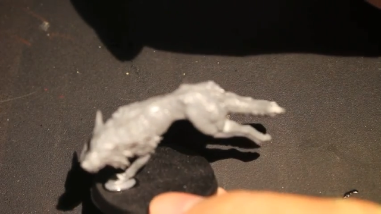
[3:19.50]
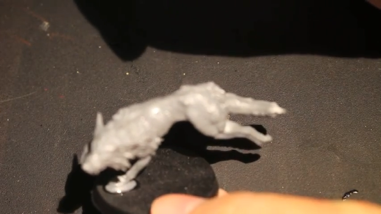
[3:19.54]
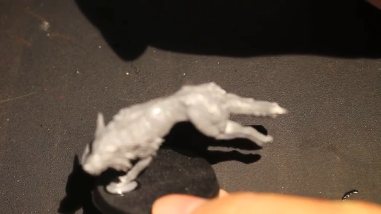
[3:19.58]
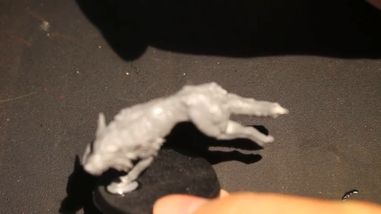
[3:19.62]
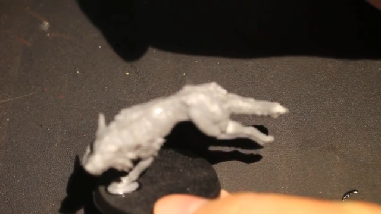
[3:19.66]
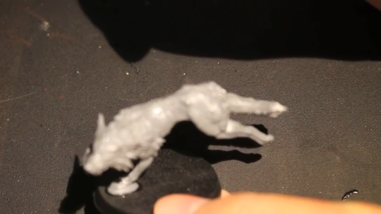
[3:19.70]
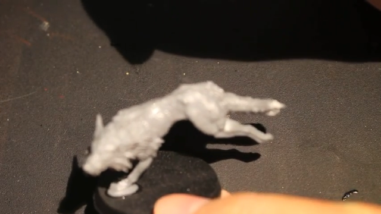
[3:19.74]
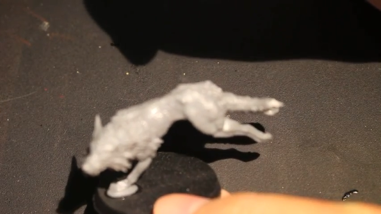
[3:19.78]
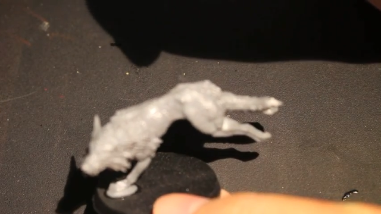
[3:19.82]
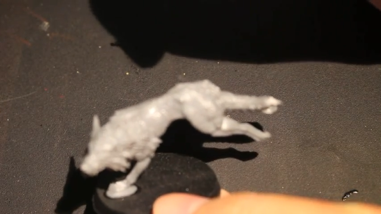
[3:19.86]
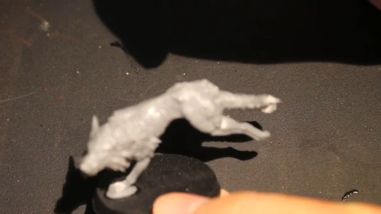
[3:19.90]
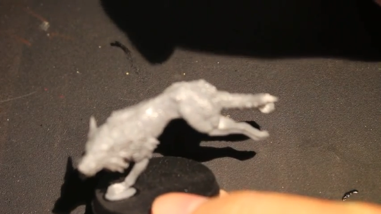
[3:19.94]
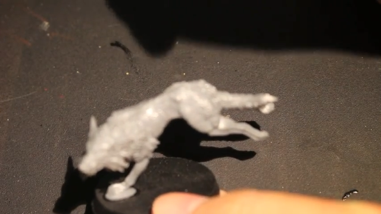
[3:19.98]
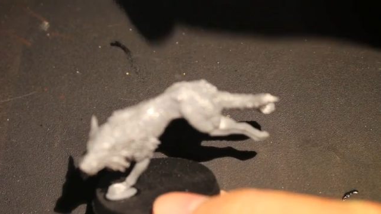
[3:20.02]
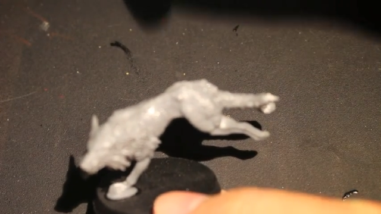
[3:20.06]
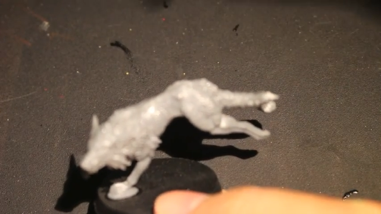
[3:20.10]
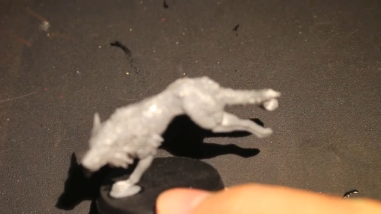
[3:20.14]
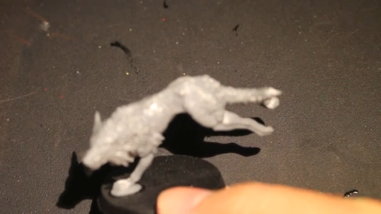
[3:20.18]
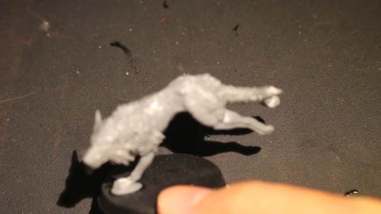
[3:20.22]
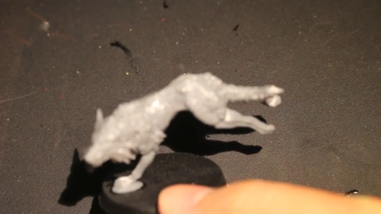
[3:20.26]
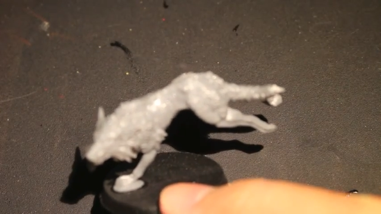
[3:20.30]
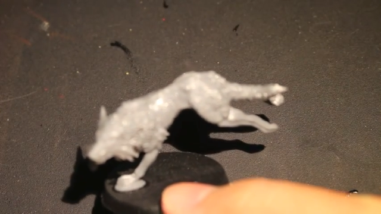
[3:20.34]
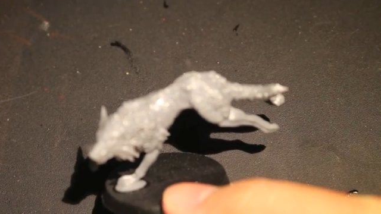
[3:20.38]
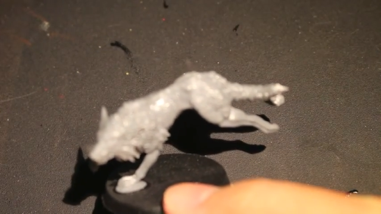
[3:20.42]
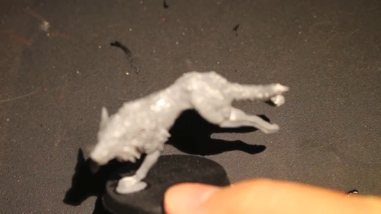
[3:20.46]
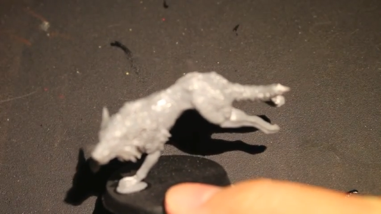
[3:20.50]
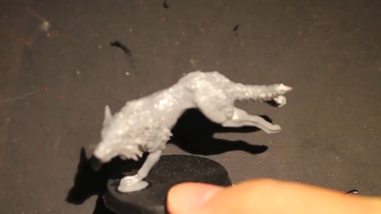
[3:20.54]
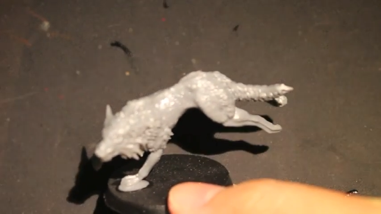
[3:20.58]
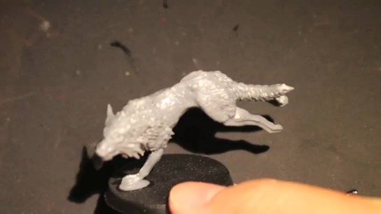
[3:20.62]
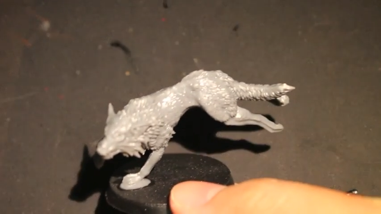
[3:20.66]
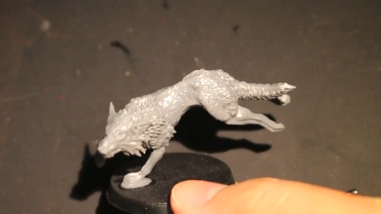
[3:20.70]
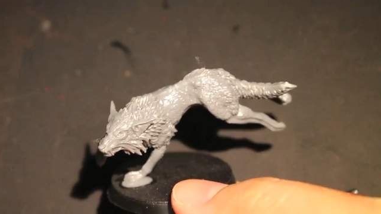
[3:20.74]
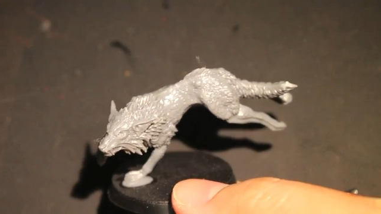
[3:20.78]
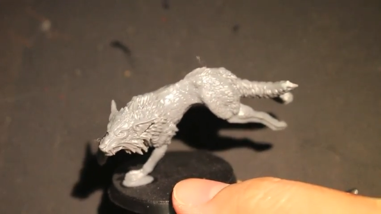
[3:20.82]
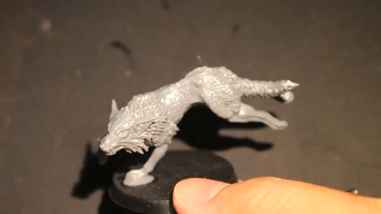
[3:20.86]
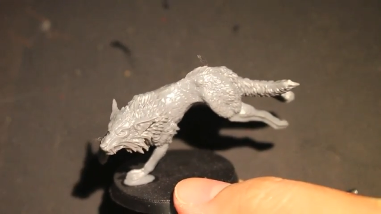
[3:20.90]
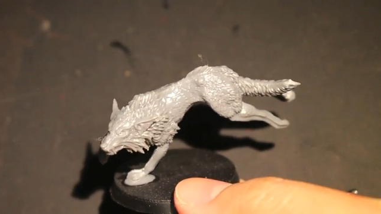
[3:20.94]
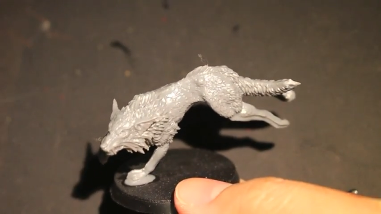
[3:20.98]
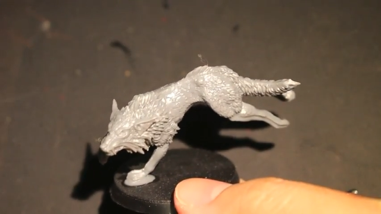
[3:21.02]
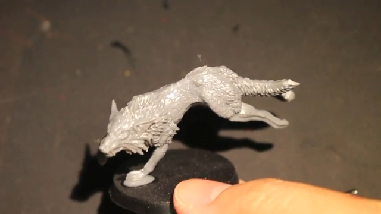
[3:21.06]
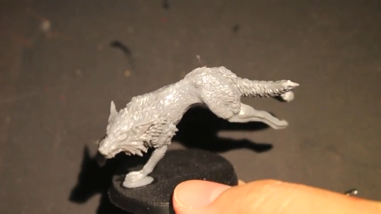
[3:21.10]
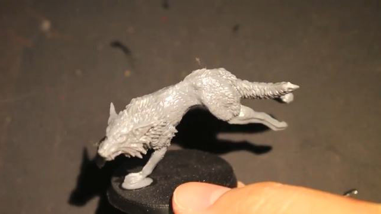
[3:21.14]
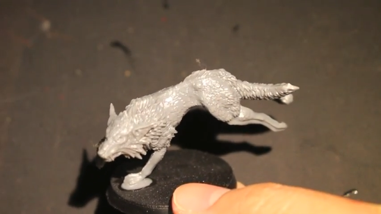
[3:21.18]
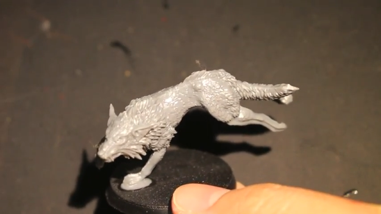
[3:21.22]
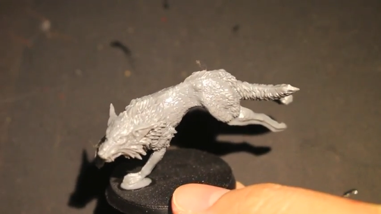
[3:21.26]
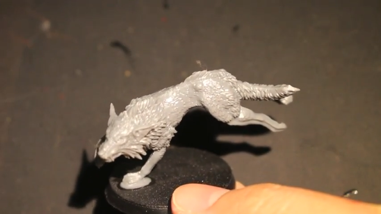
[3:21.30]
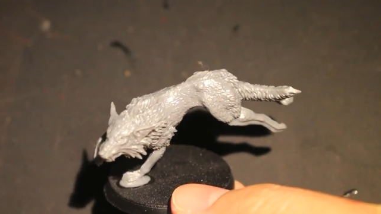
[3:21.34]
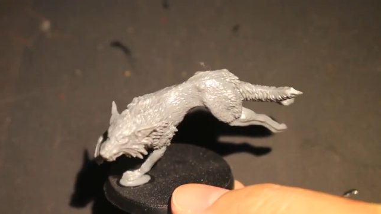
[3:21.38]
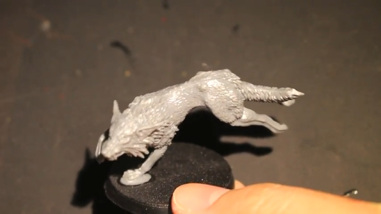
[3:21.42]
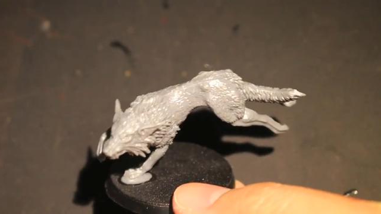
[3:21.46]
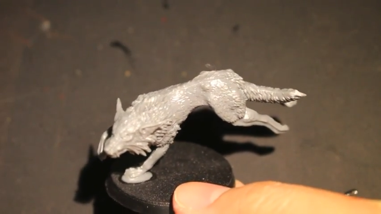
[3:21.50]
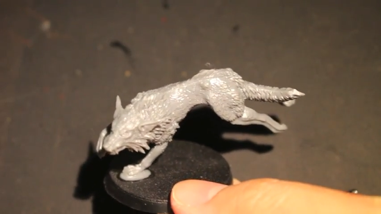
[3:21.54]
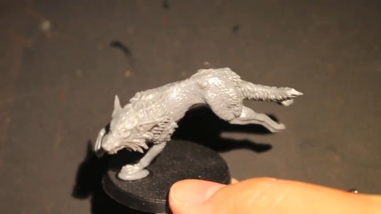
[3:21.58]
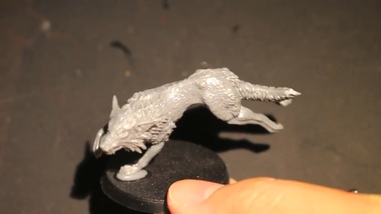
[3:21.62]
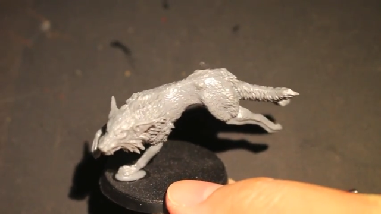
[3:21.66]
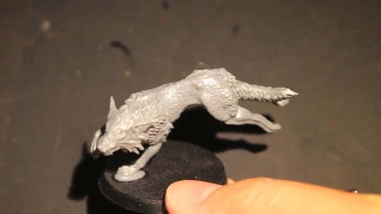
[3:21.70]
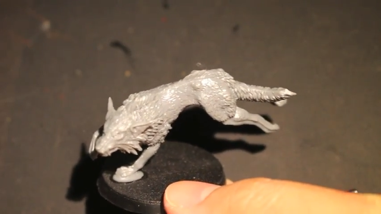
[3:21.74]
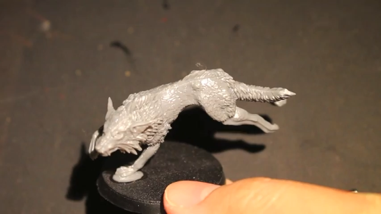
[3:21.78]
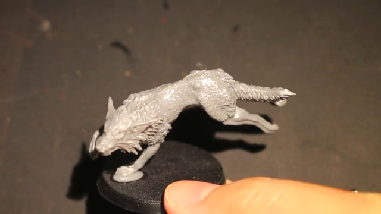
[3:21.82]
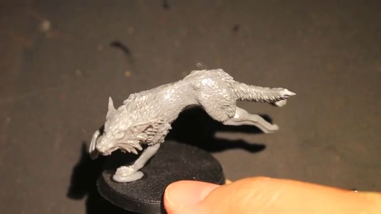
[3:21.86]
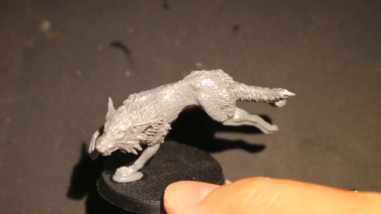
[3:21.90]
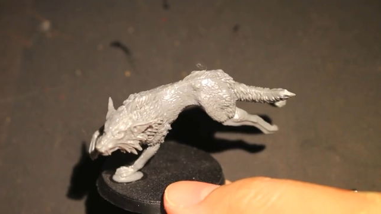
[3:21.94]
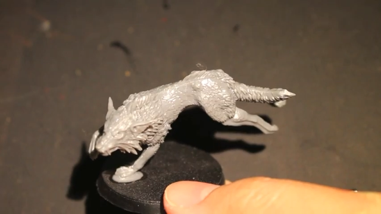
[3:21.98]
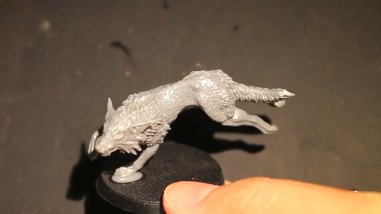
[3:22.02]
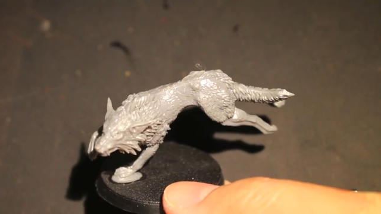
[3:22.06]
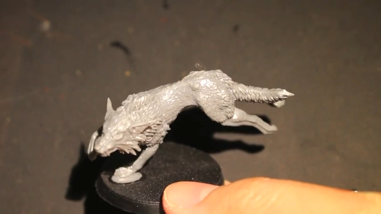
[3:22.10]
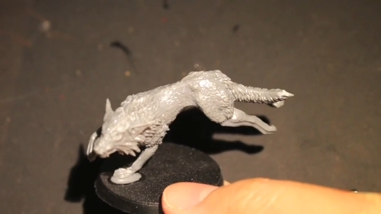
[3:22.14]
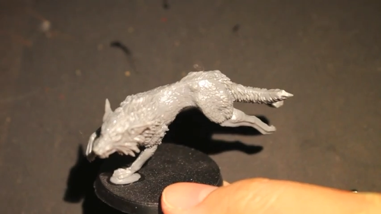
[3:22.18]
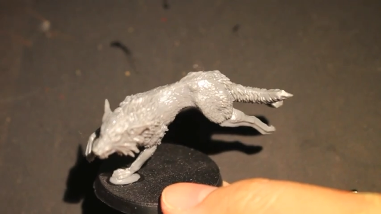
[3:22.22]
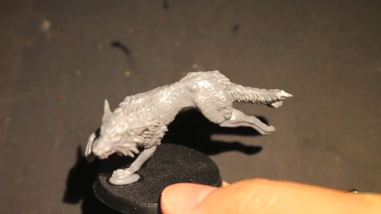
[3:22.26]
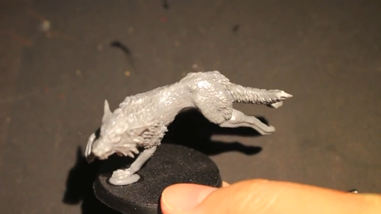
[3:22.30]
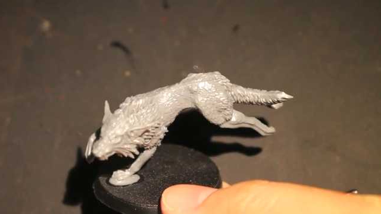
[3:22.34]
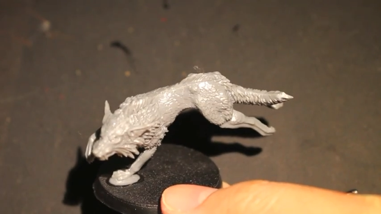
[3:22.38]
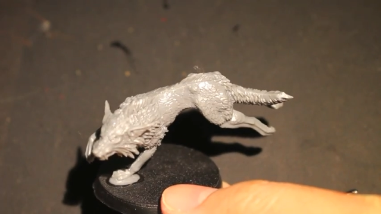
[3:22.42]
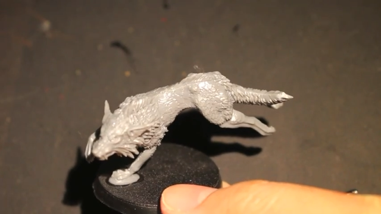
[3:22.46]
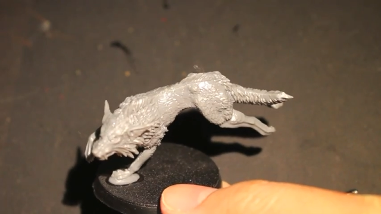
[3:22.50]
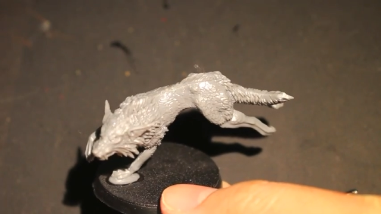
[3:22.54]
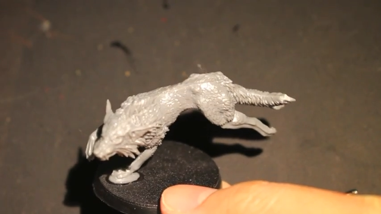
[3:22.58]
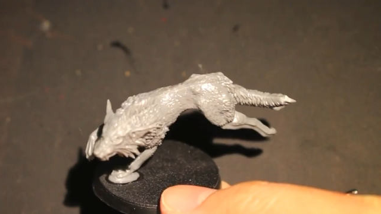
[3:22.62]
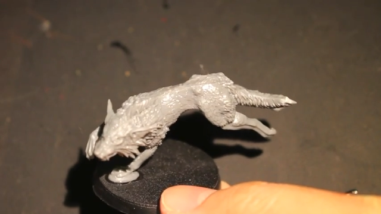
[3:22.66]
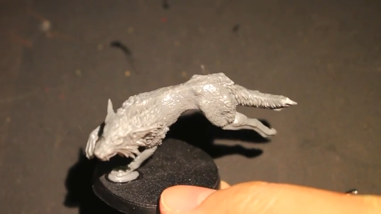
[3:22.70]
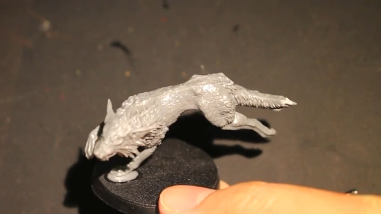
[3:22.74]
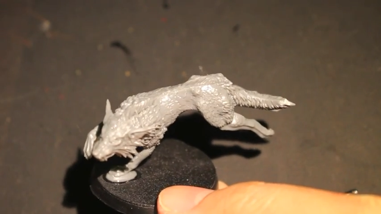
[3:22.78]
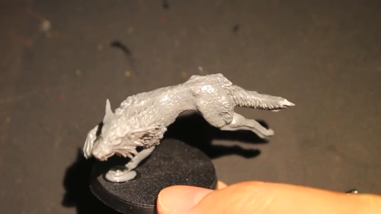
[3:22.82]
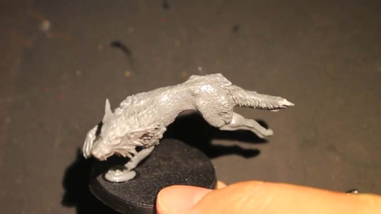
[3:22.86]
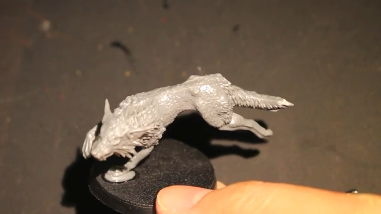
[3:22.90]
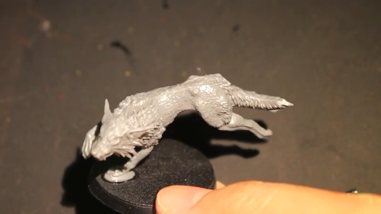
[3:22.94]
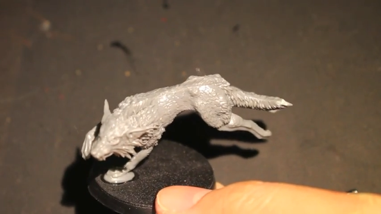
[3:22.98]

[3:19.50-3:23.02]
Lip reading: Nobody's mouth can be seen.